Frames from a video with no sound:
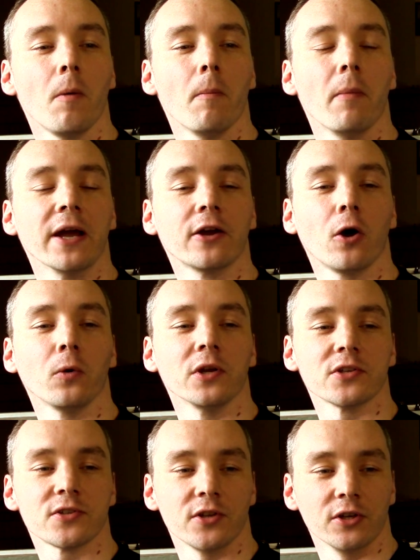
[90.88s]
my goal
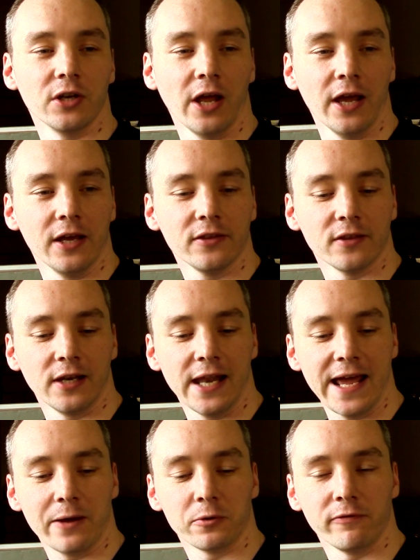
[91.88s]
is that the
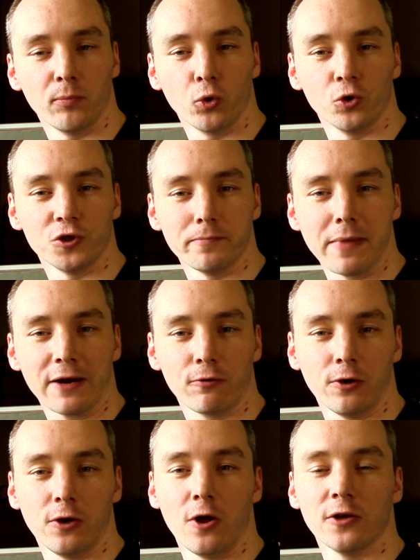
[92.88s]
layout of your board should matter
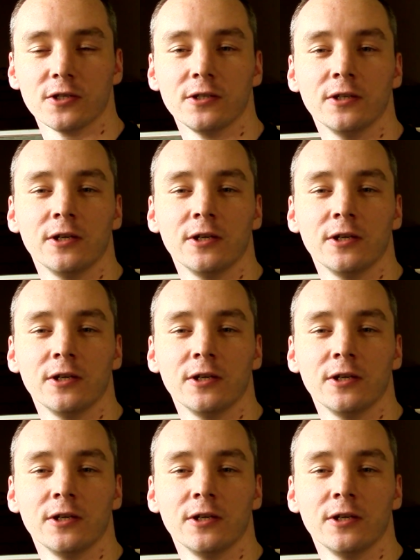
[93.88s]
a lot.